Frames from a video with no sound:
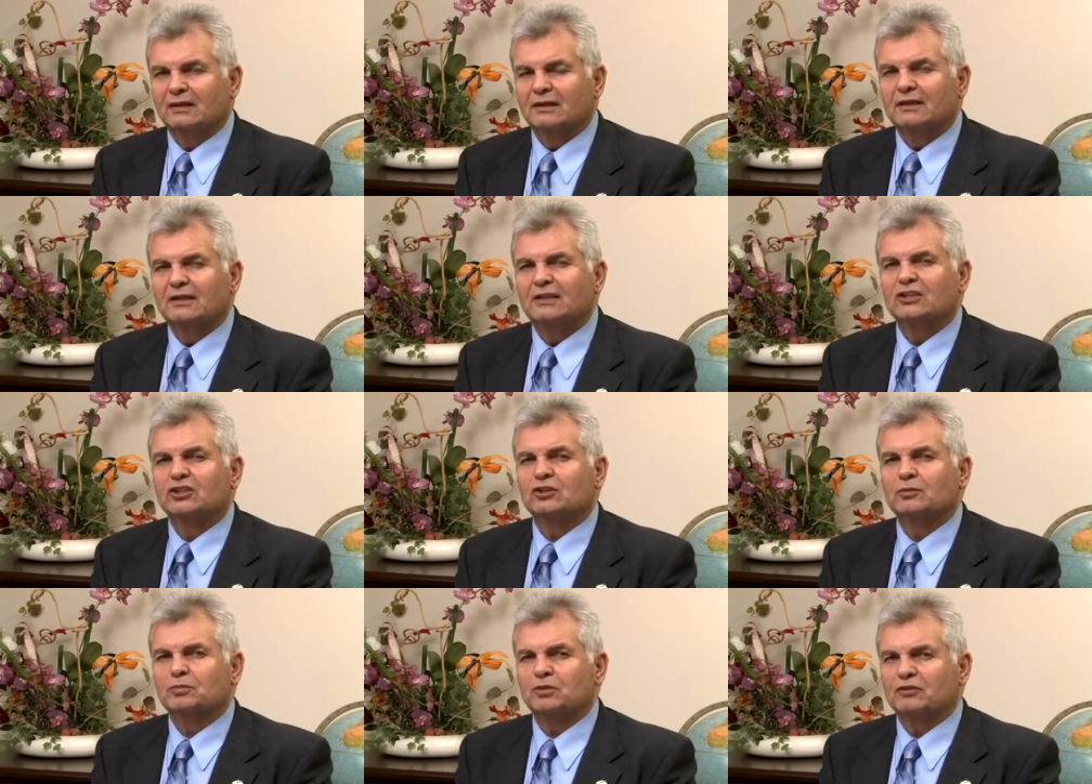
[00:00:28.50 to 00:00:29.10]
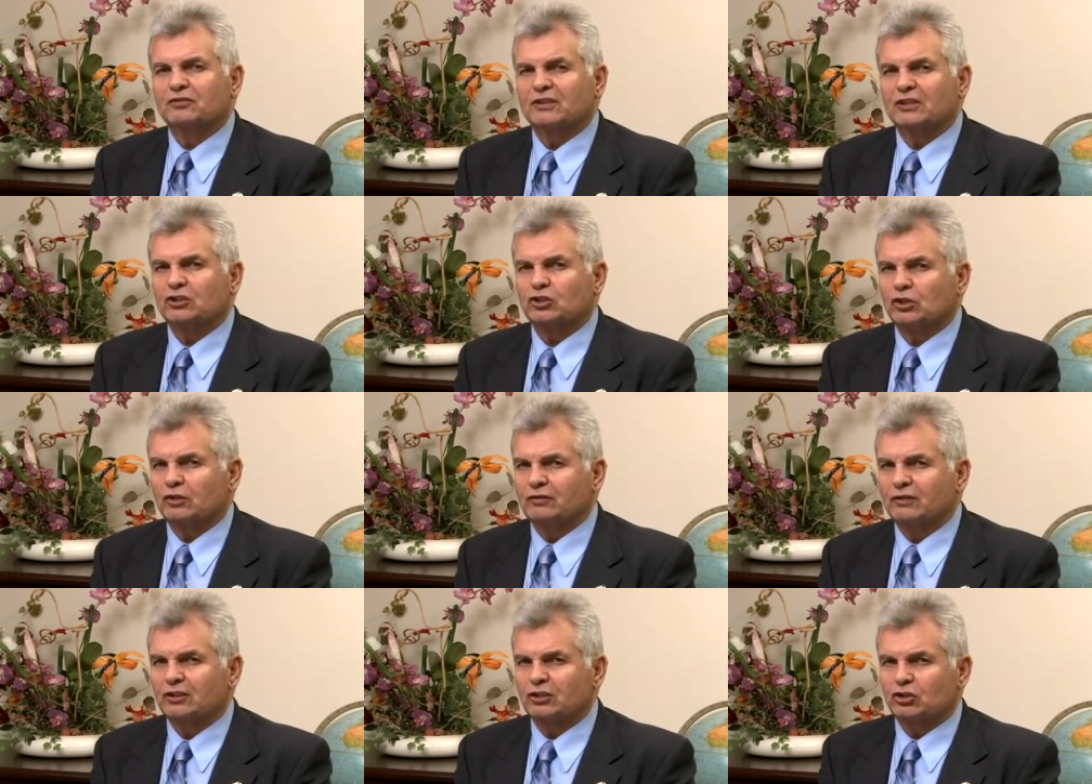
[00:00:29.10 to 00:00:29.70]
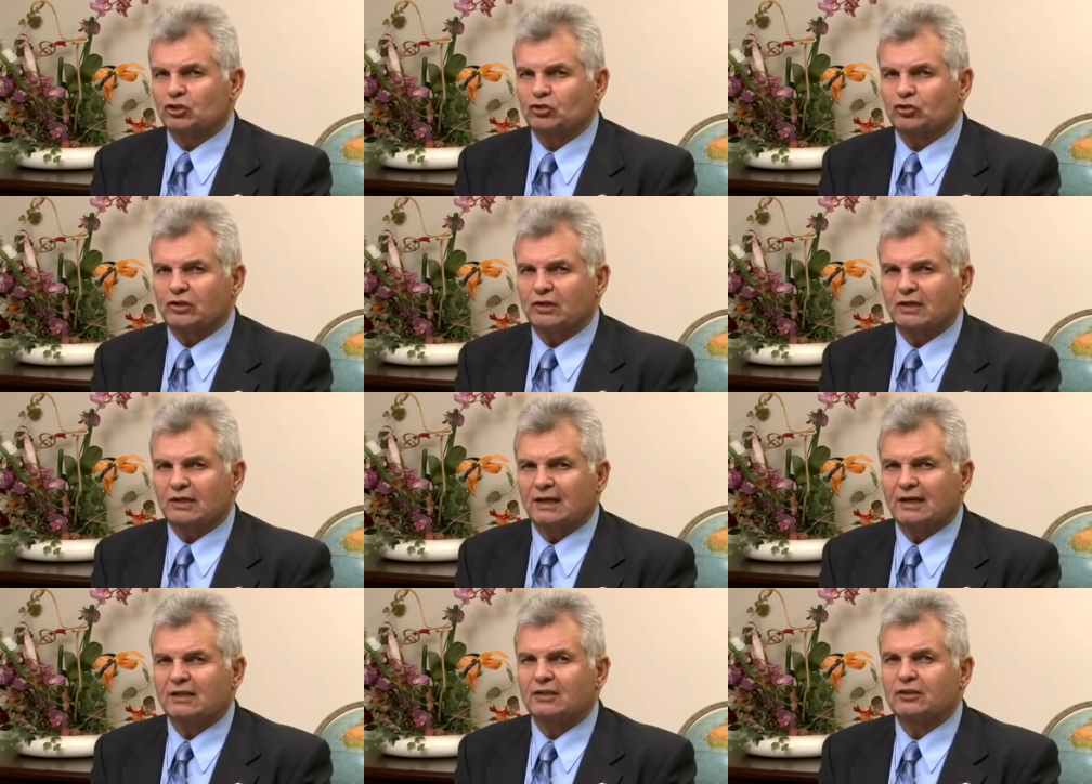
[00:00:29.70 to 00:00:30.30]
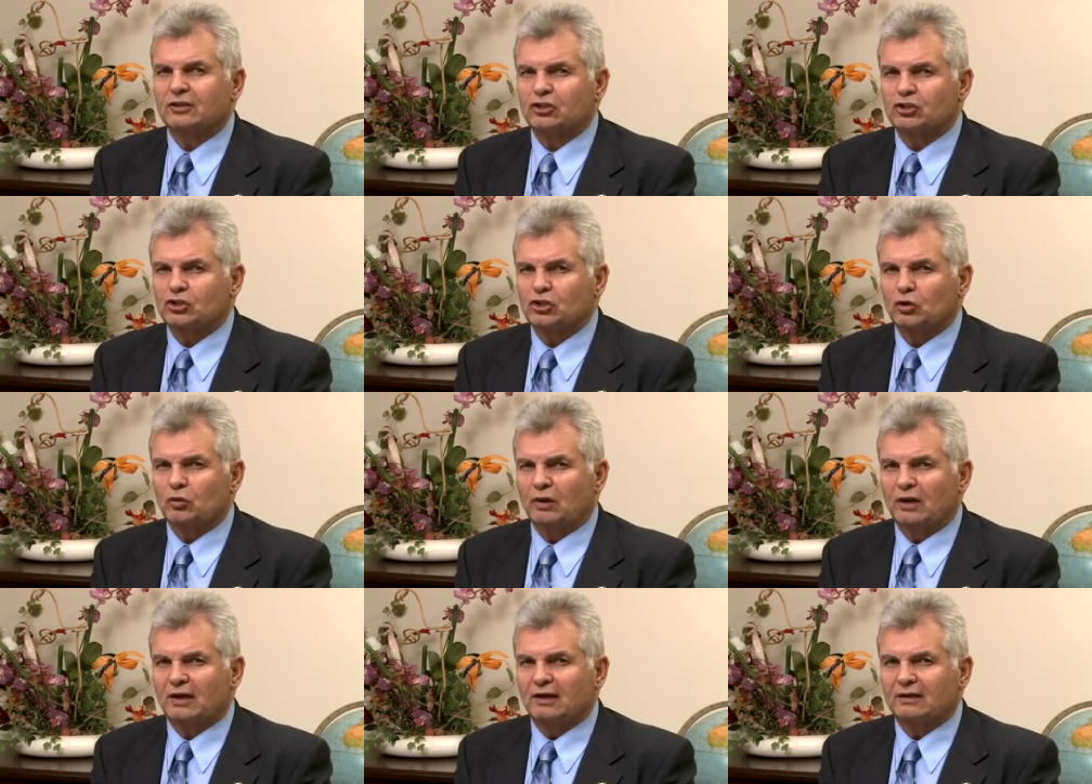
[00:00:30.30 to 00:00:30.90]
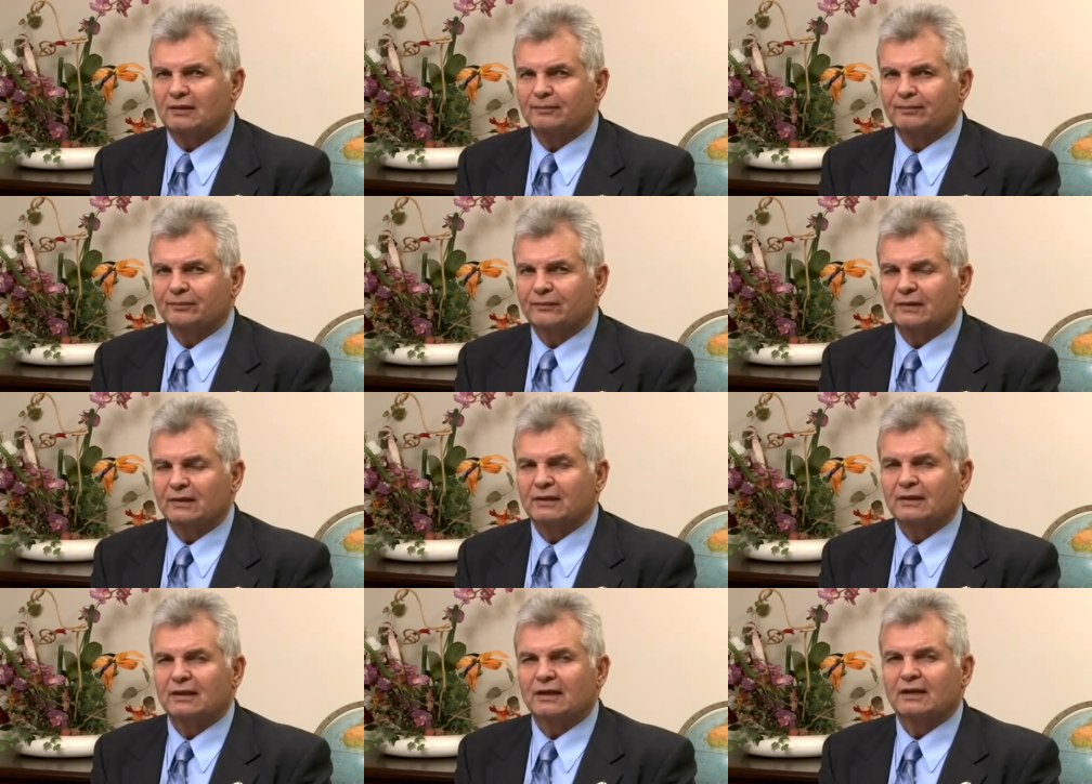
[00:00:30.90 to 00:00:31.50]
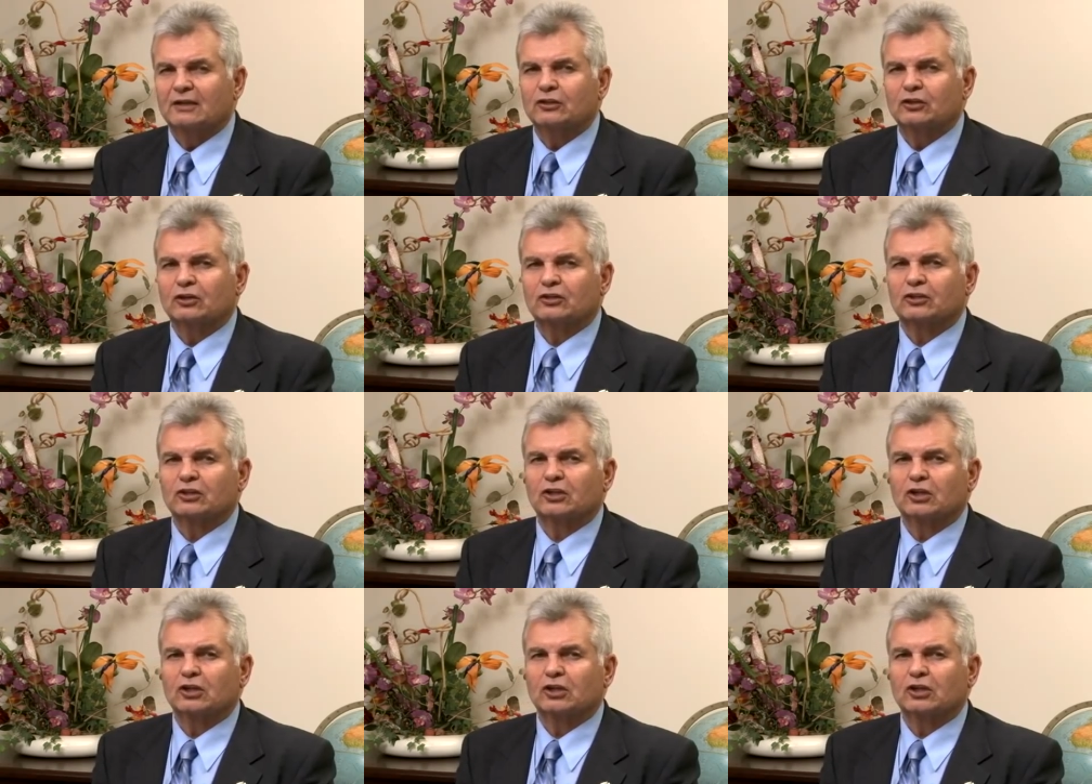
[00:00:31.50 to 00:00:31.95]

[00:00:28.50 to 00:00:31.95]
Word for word: He is a professor of history and the Shoah, and Dr.